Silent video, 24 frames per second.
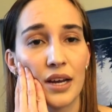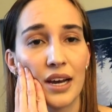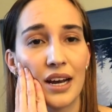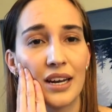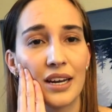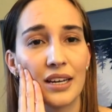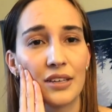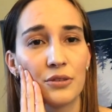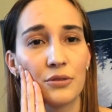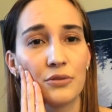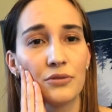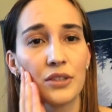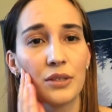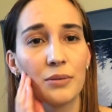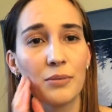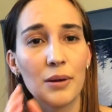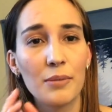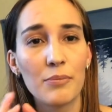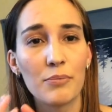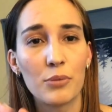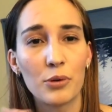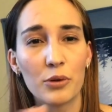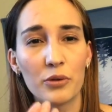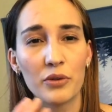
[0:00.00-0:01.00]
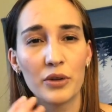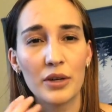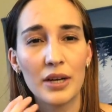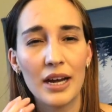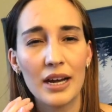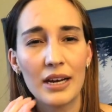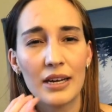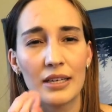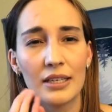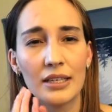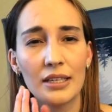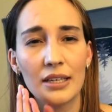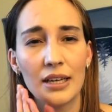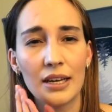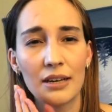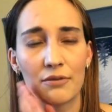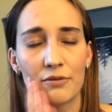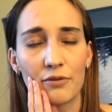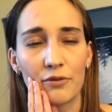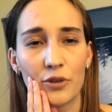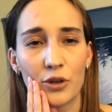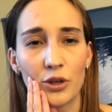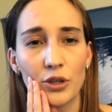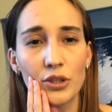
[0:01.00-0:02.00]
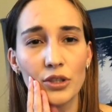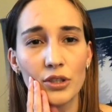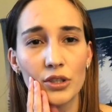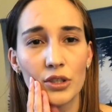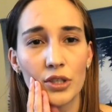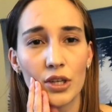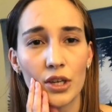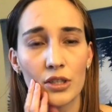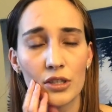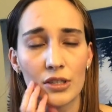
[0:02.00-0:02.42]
and I don't think my boyfriend had any at first.